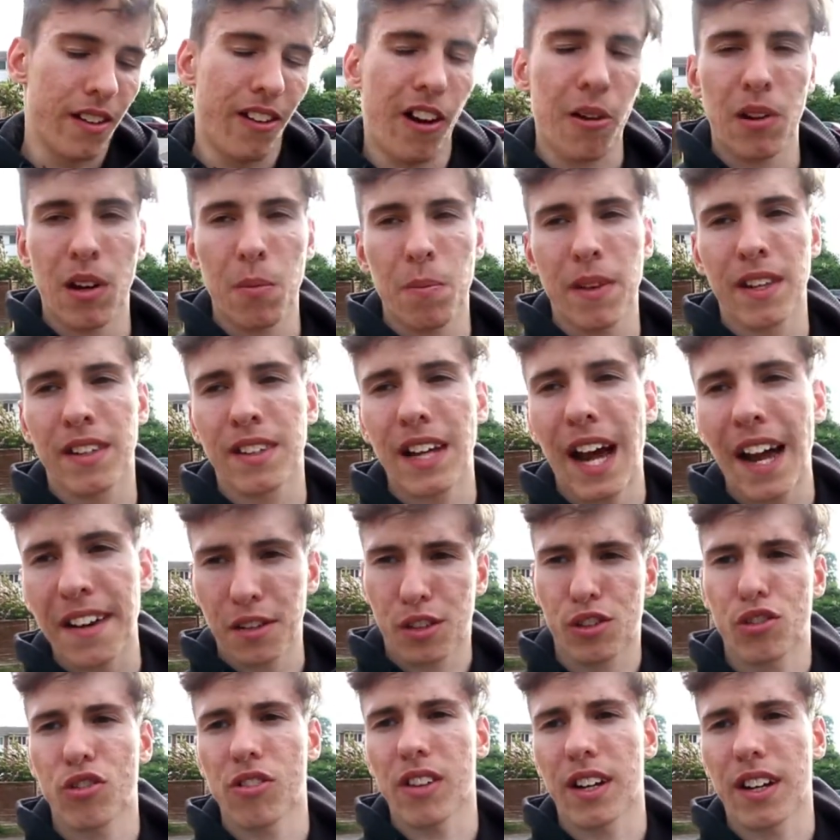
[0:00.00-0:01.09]
I'm going to be
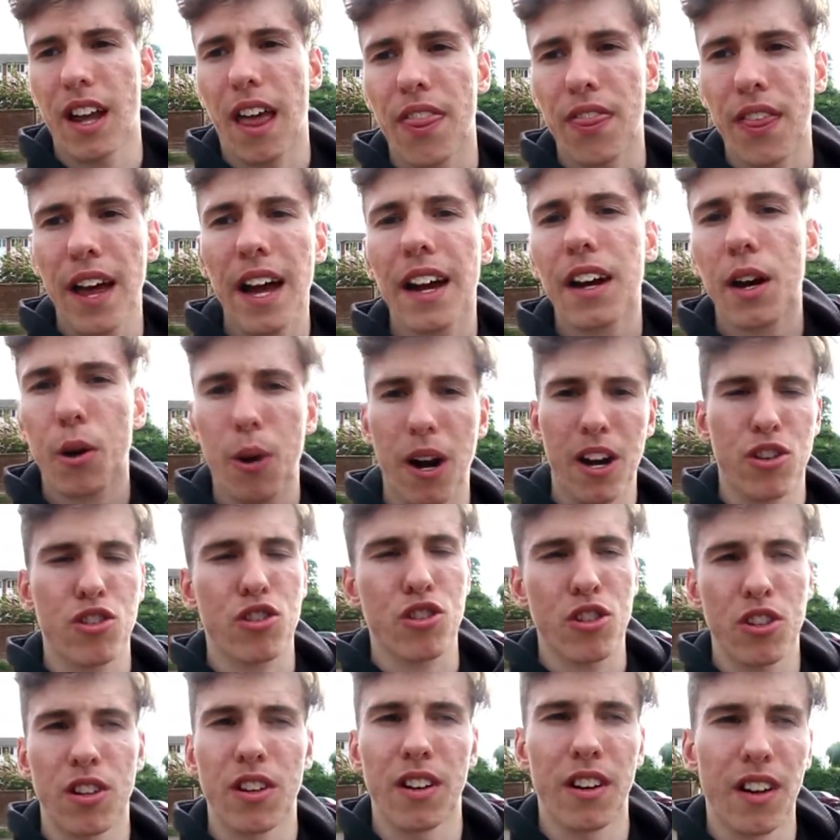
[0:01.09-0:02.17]
answering that
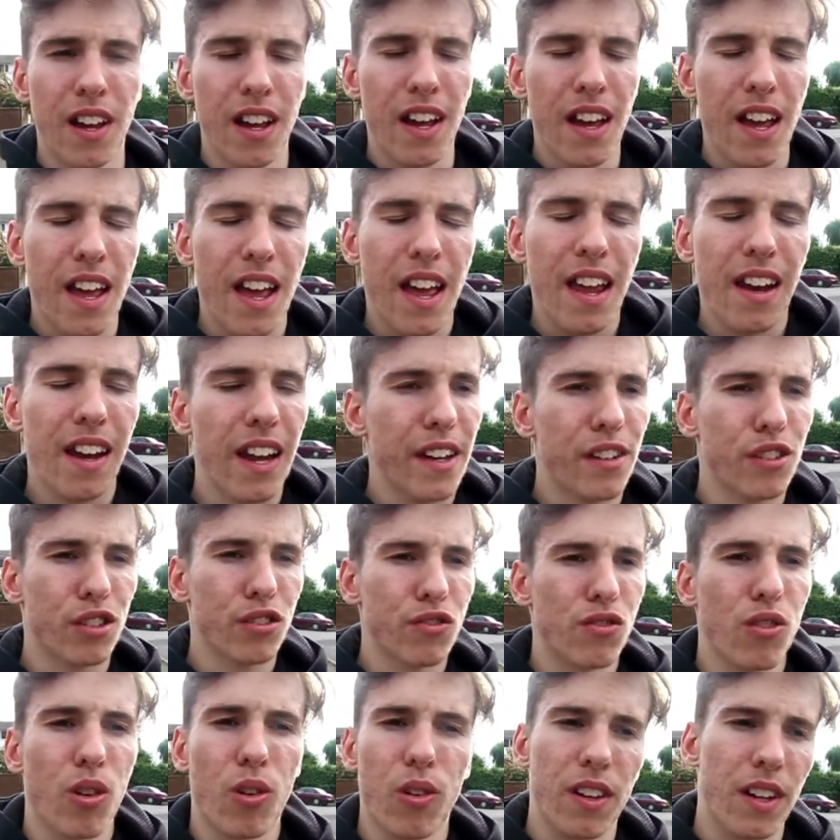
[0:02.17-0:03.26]
question
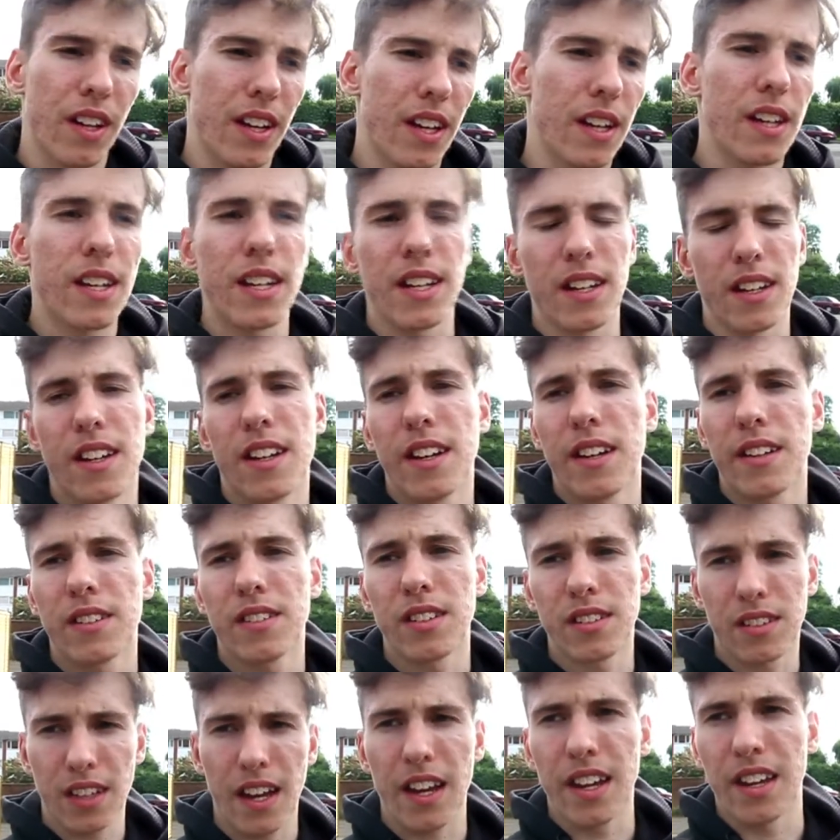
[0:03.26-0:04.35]
later on in
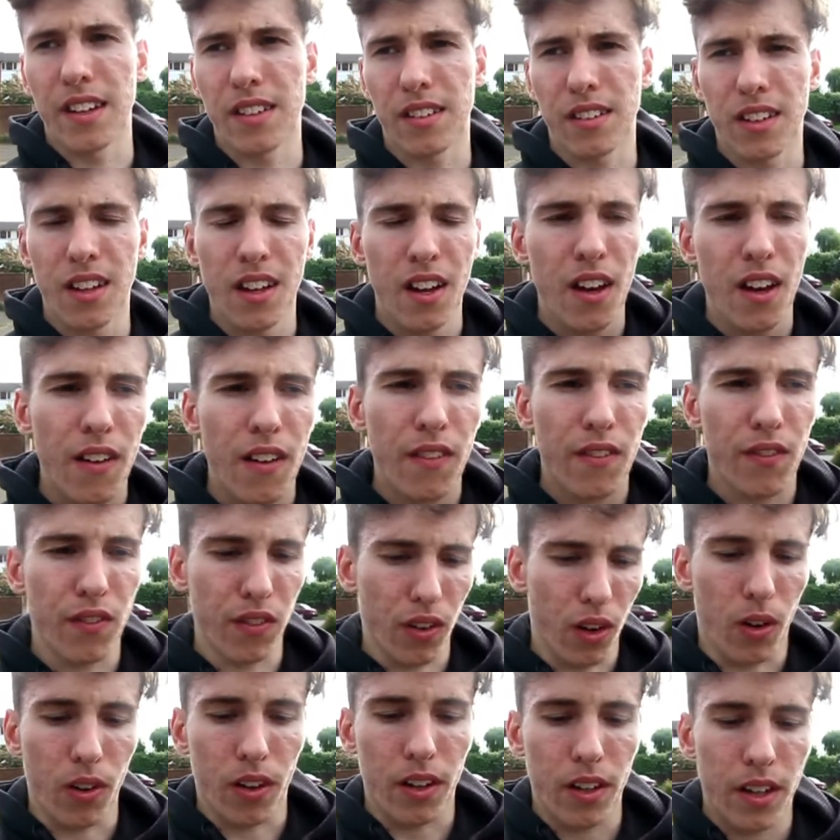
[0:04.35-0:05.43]
today's
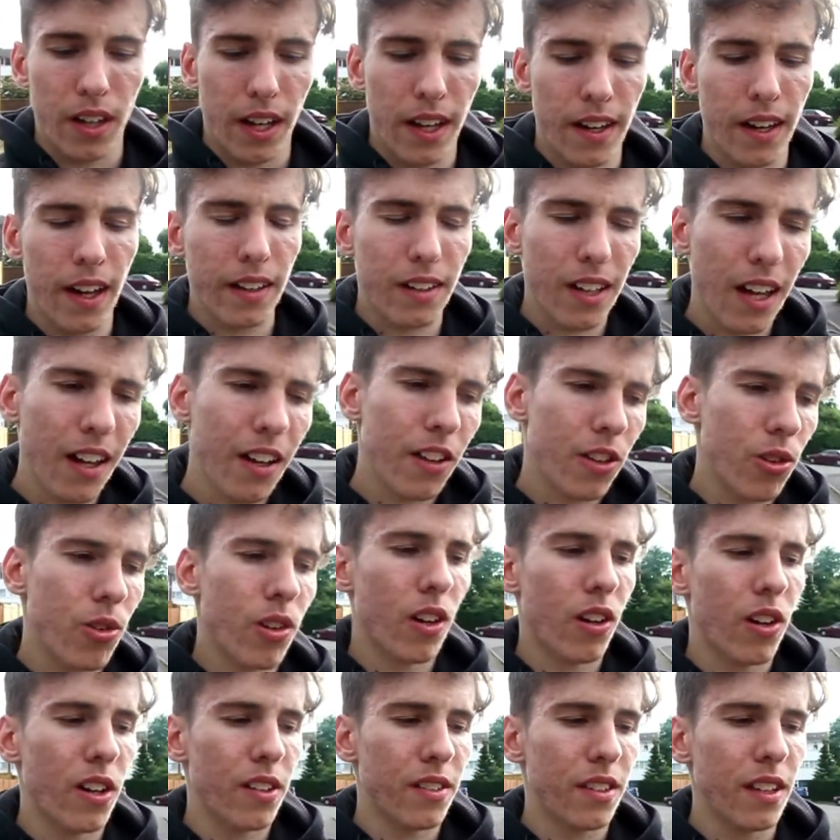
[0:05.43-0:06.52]
vlog and telling you
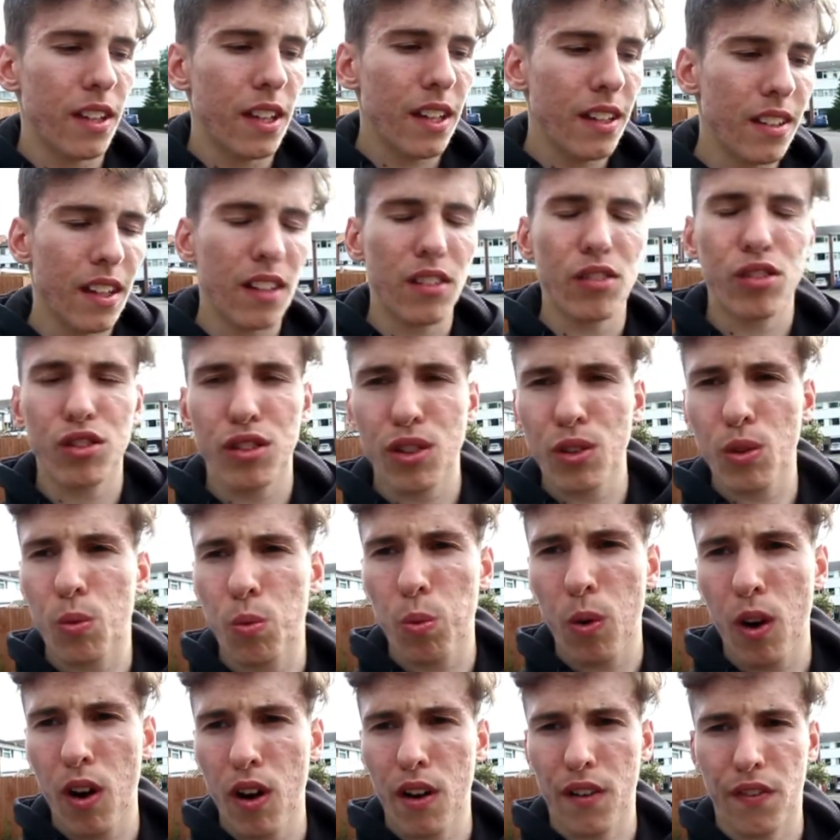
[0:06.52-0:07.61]
guys, is it still
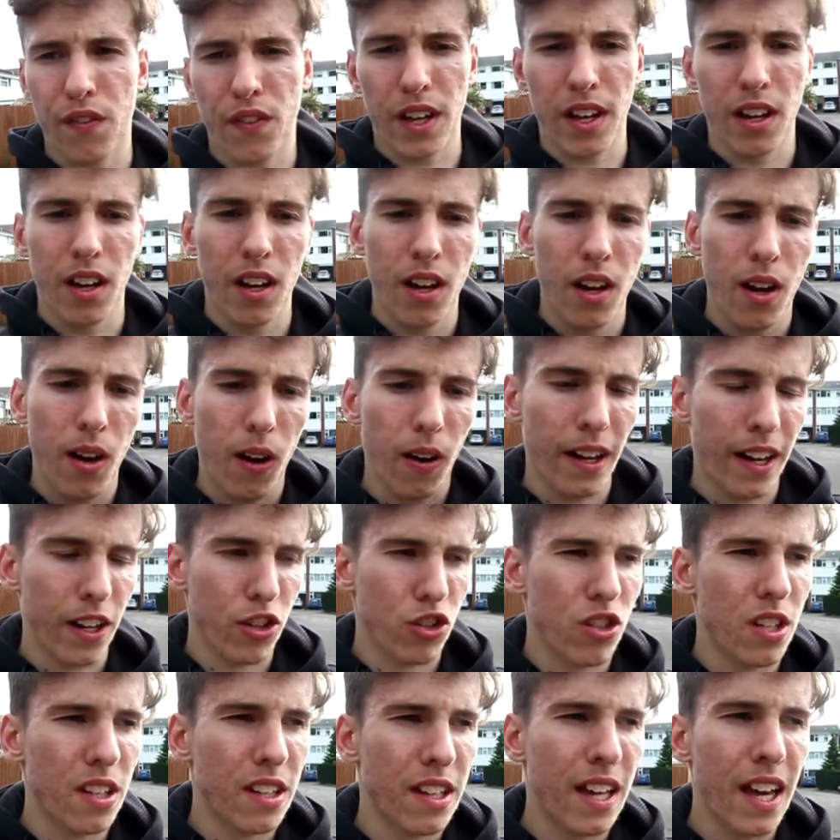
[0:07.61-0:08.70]
worth it on
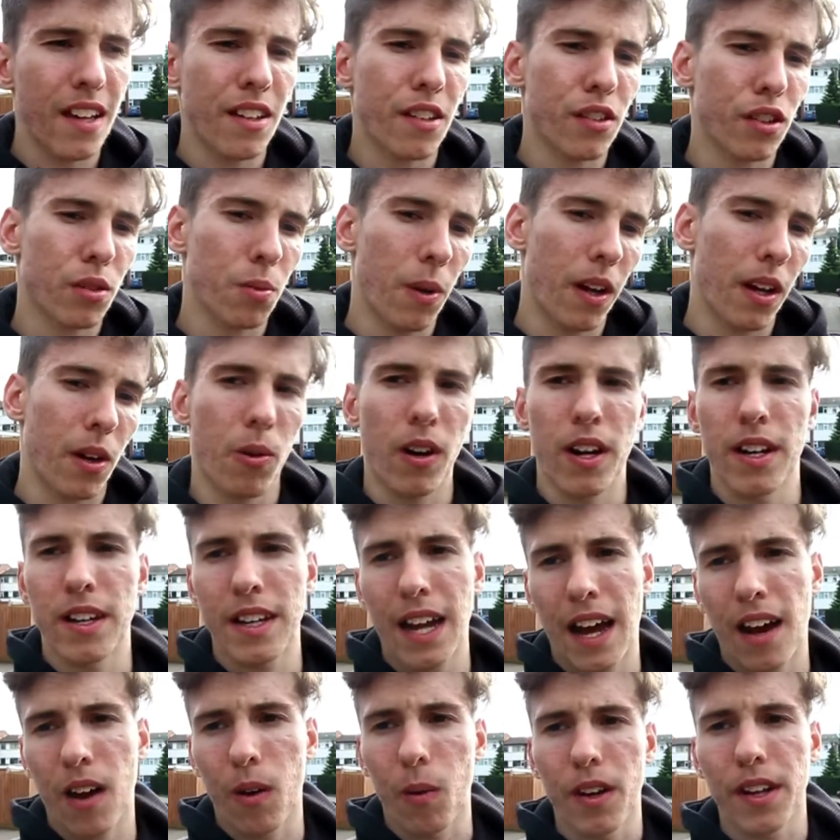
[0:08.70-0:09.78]
actually getting a Swegway
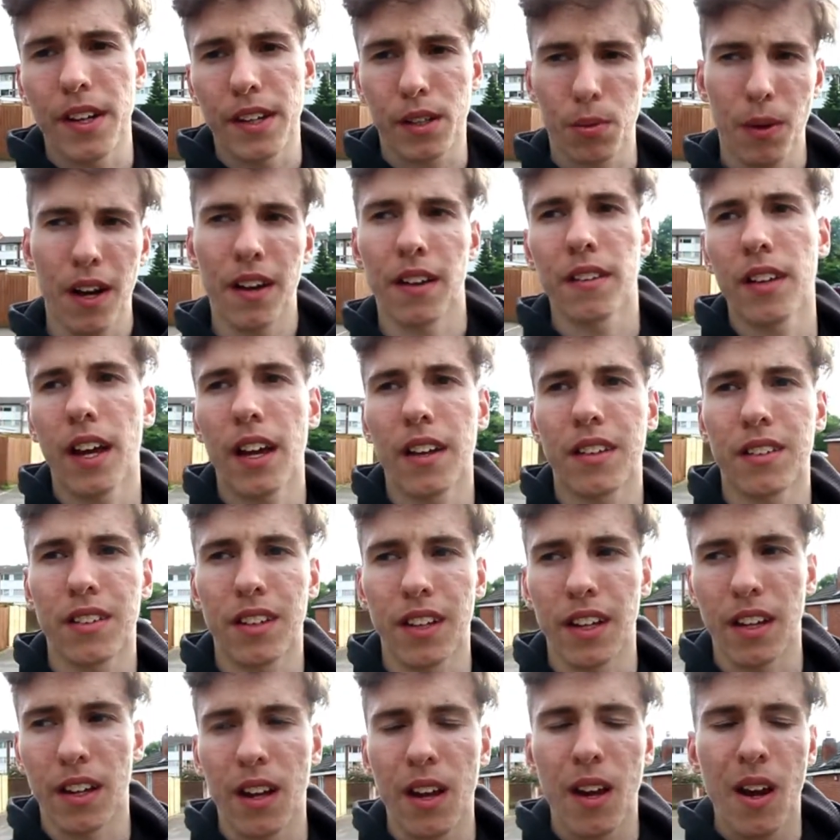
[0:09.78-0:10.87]
now in
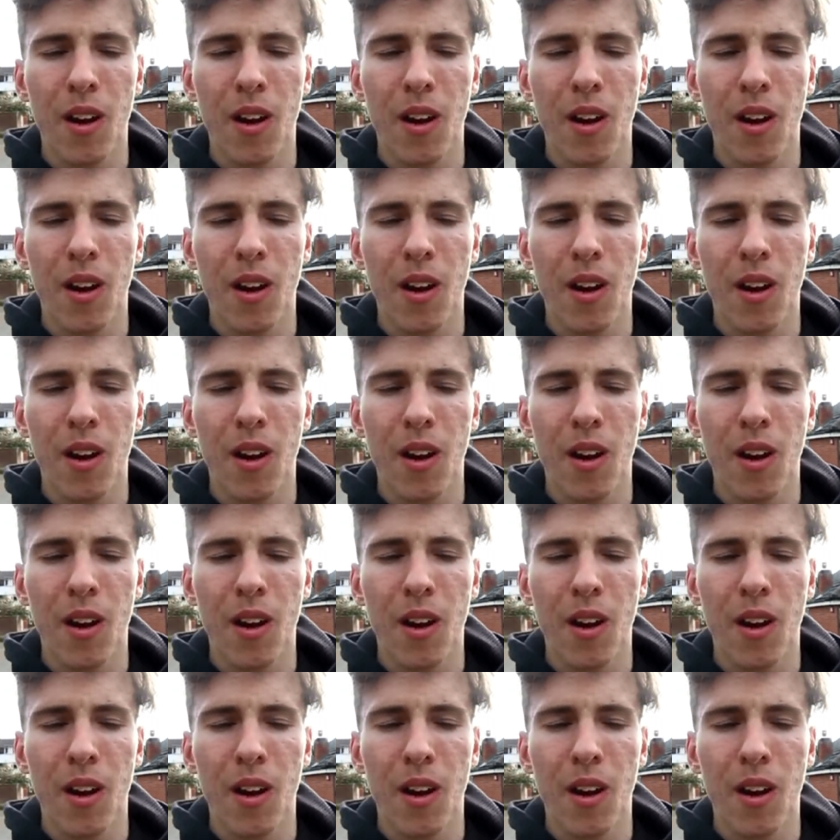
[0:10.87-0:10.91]
2018,